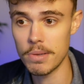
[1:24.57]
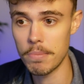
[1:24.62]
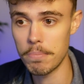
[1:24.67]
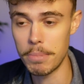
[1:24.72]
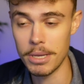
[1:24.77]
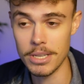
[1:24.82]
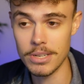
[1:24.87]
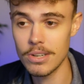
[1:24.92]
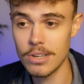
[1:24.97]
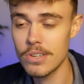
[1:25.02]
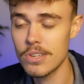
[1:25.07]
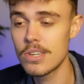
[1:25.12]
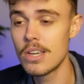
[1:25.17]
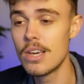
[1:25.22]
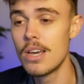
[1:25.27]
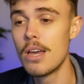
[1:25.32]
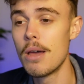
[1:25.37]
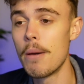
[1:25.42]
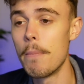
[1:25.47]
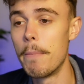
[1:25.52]
business.
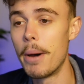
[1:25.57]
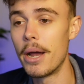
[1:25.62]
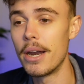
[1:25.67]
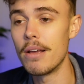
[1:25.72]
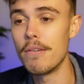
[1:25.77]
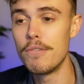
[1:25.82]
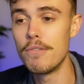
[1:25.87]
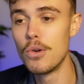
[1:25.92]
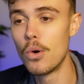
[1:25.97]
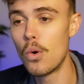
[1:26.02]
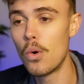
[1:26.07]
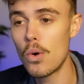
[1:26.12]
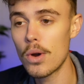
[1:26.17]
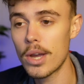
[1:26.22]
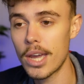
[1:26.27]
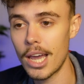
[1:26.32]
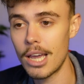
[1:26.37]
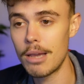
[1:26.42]
But if your